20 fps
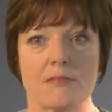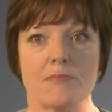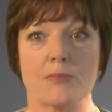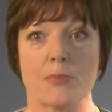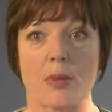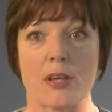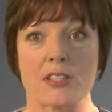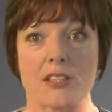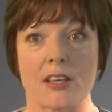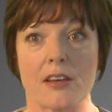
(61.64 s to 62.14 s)

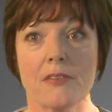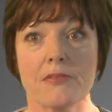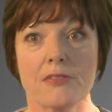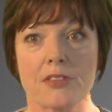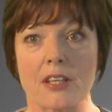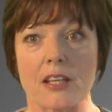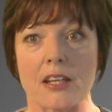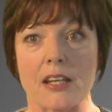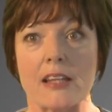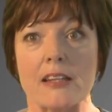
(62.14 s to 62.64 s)
myself to
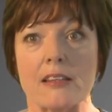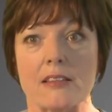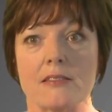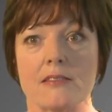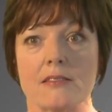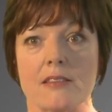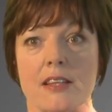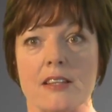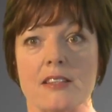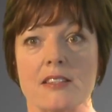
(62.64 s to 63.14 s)
get
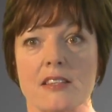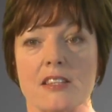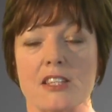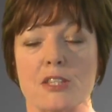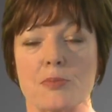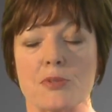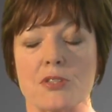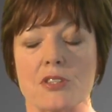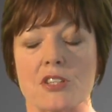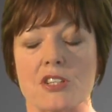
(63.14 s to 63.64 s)
into this
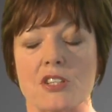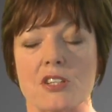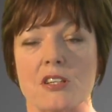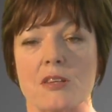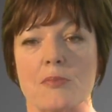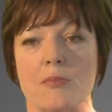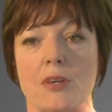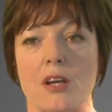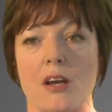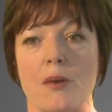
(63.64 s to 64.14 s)
position
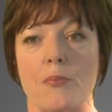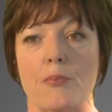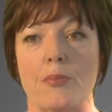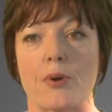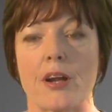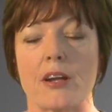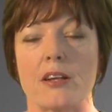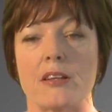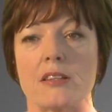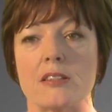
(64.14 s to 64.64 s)
and become
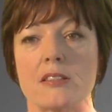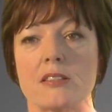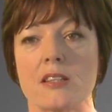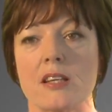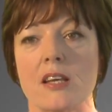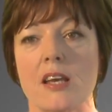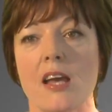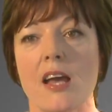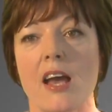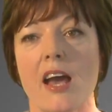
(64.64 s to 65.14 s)
pregnant.
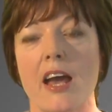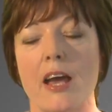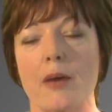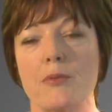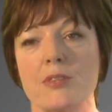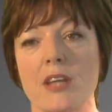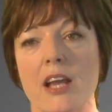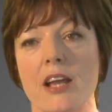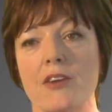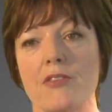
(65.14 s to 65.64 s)
I
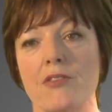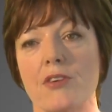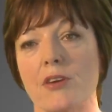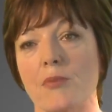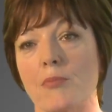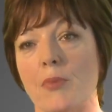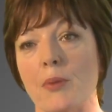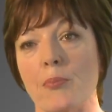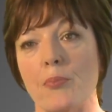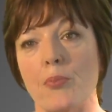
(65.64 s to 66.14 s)
was angry at
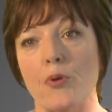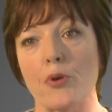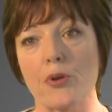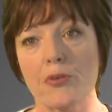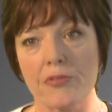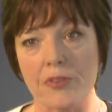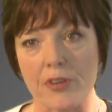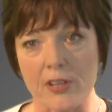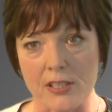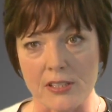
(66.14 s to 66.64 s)
my
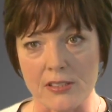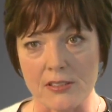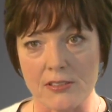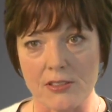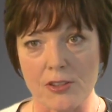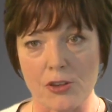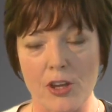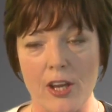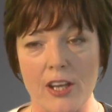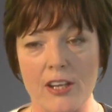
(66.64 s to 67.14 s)
boyfriend,
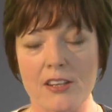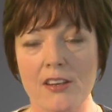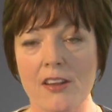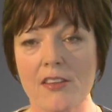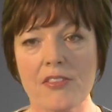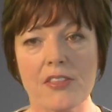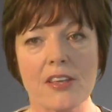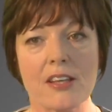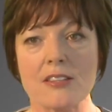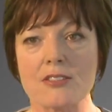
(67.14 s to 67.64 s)
who had
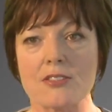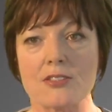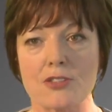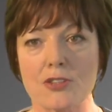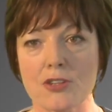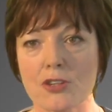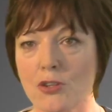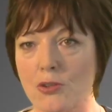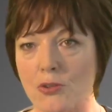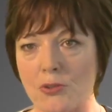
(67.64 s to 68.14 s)
nothing to
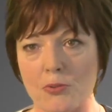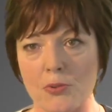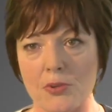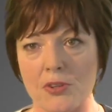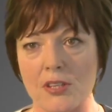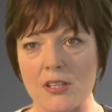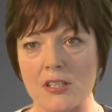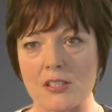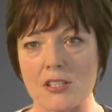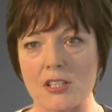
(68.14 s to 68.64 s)
do with
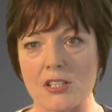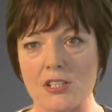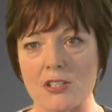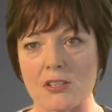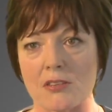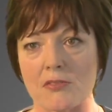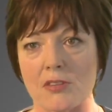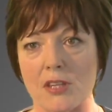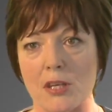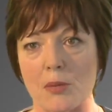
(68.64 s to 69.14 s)
the decision
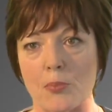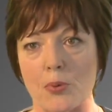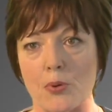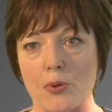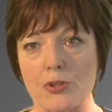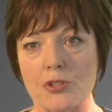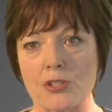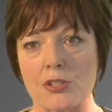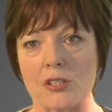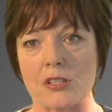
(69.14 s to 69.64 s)
of the
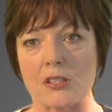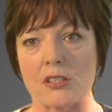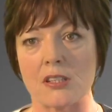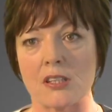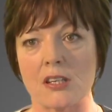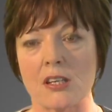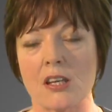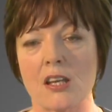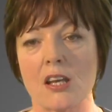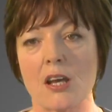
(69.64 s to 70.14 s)
abortion,
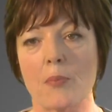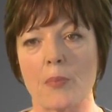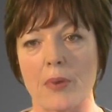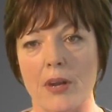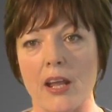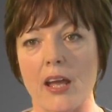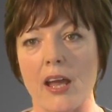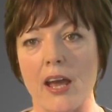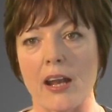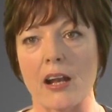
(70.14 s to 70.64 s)
but
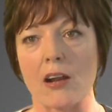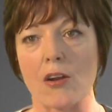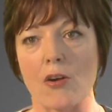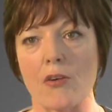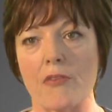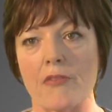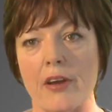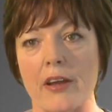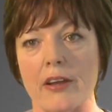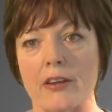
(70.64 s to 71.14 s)
I had a lot
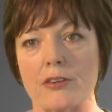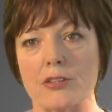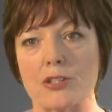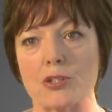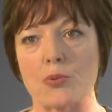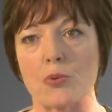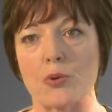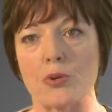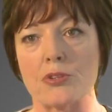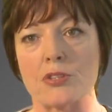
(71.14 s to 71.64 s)
of anger
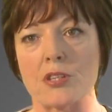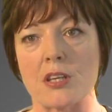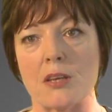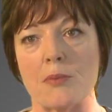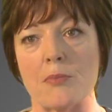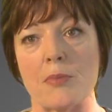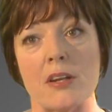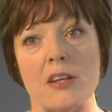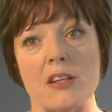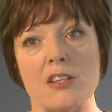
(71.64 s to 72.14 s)
towards
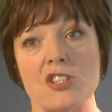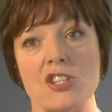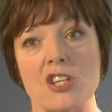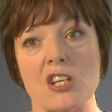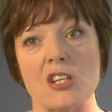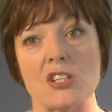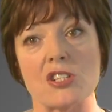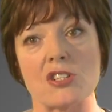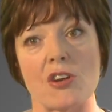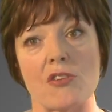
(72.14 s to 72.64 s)
him, and it
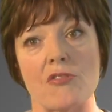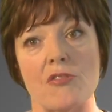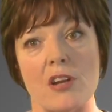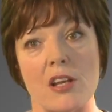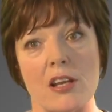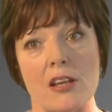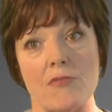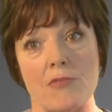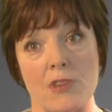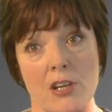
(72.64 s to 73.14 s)
changed our
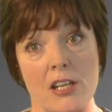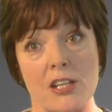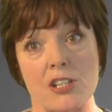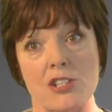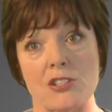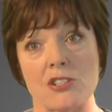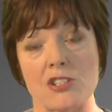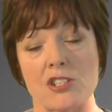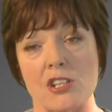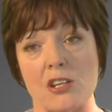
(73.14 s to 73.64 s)

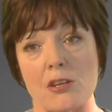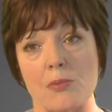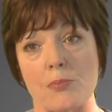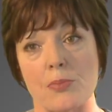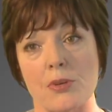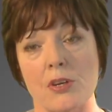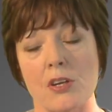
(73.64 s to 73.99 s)
relationship